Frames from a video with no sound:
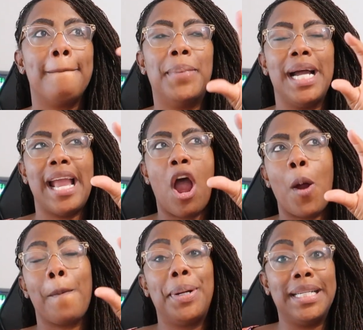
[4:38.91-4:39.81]
but
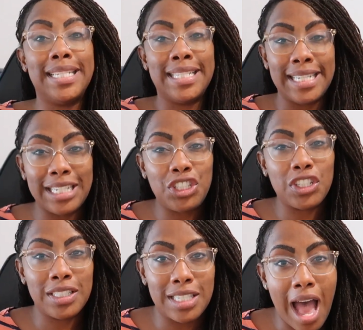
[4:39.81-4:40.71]
our
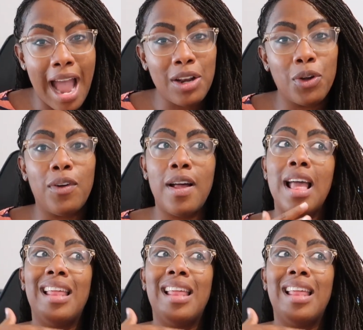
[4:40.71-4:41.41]
position title,